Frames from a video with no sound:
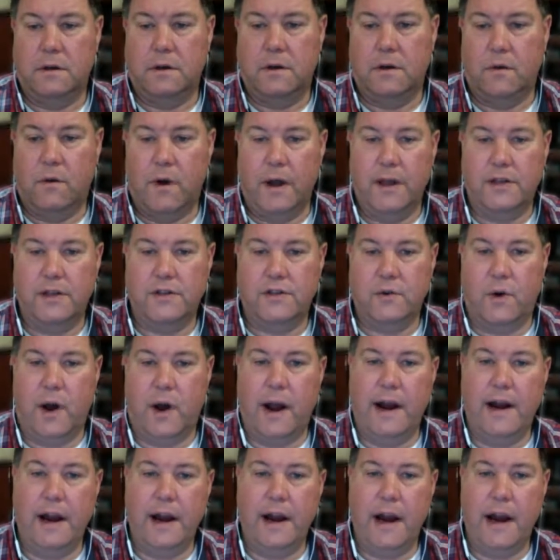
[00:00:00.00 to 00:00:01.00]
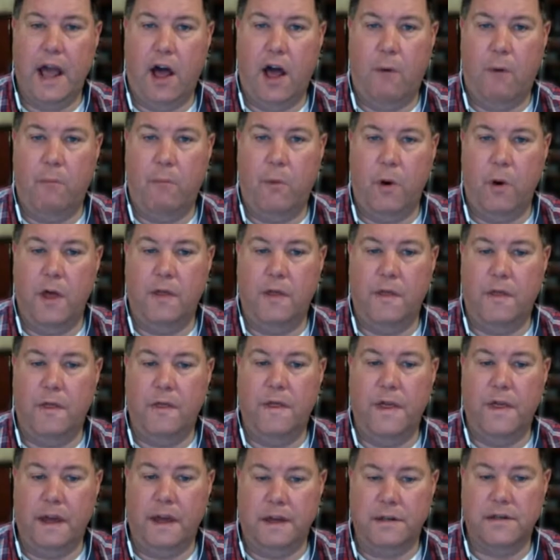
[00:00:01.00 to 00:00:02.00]
Right? So I need help with
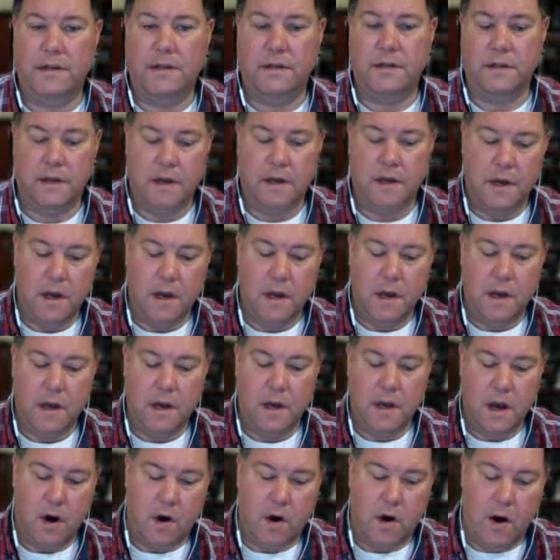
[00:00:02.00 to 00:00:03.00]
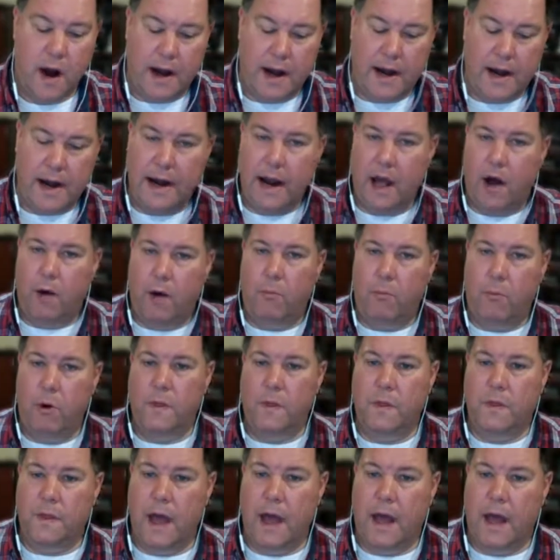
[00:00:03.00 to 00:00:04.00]
this, or I need help
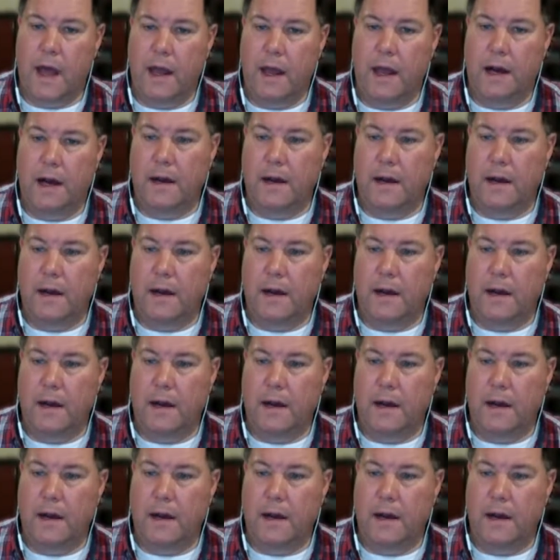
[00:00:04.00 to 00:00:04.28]
with that.